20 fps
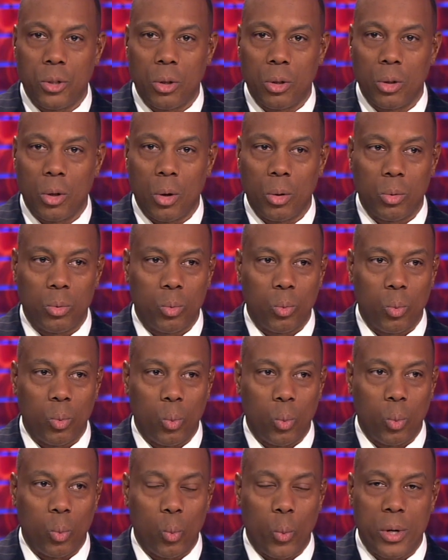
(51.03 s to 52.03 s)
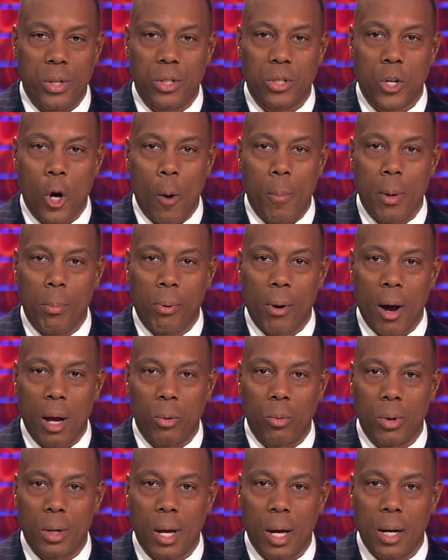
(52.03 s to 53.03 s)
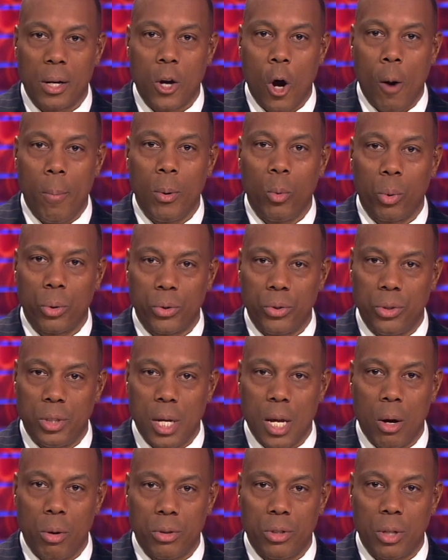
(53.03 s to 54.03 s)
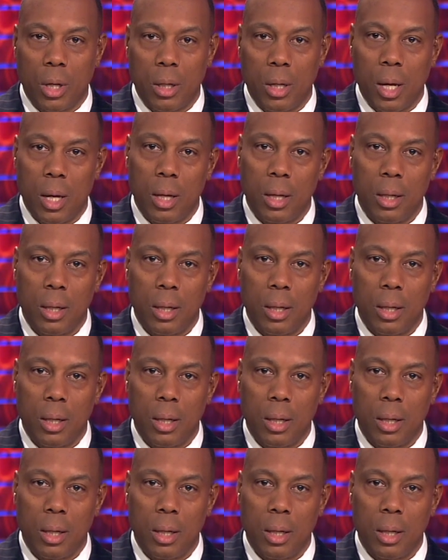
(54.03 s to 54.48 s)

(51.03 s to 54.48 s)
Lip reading: on which Kobe Bryant and what kind of Kobe we'll see on Sunday?